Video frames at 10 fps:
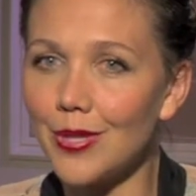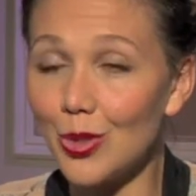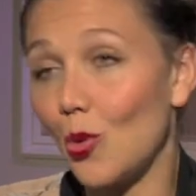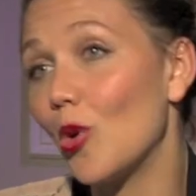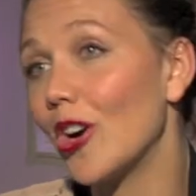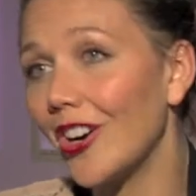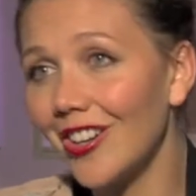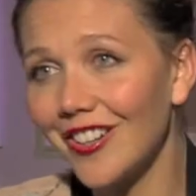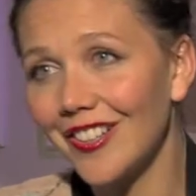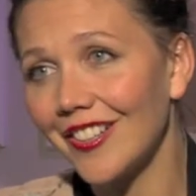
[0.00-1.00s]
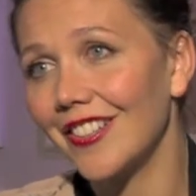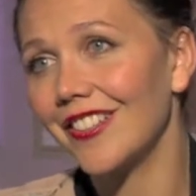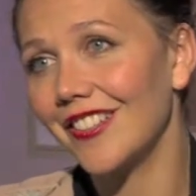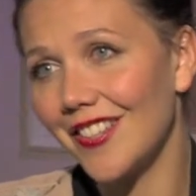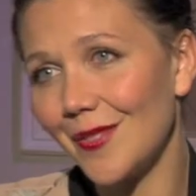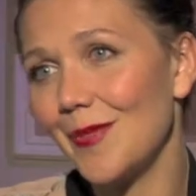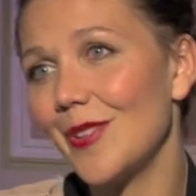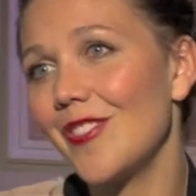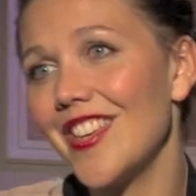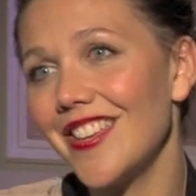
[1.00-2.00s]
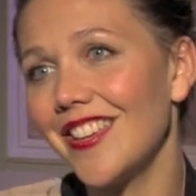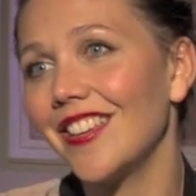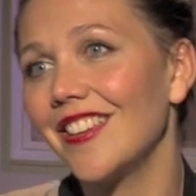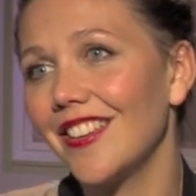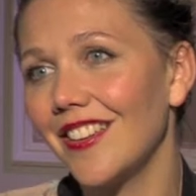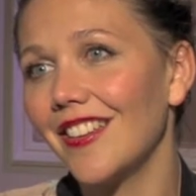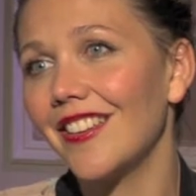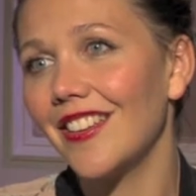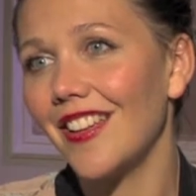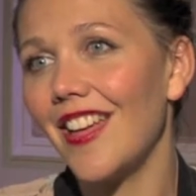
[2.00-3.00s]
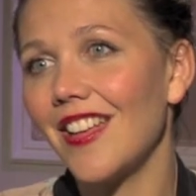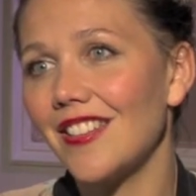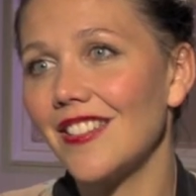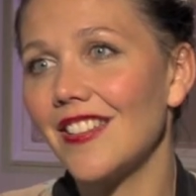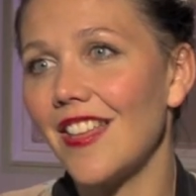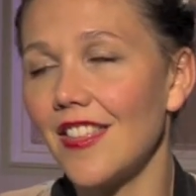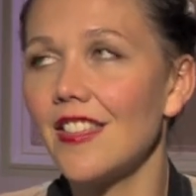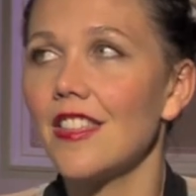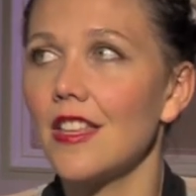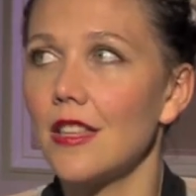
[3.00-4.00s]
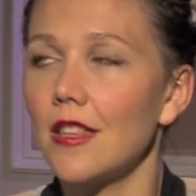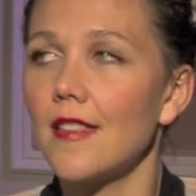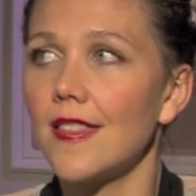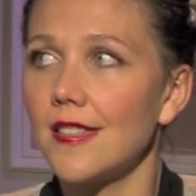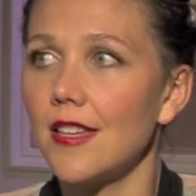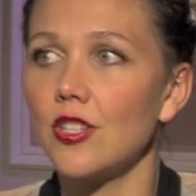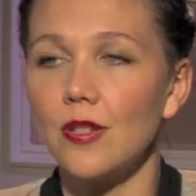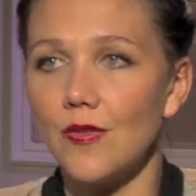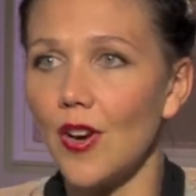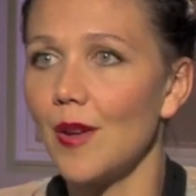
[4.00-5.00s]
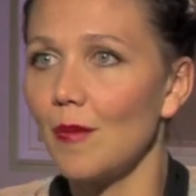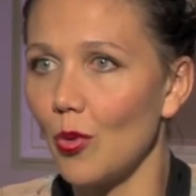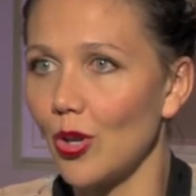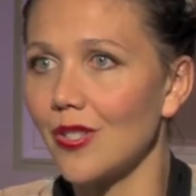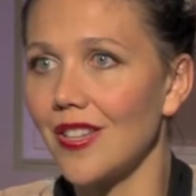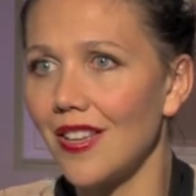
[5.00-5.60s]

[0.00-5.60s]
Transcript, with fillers: soar in his movie. And I think that, that this issue is very important to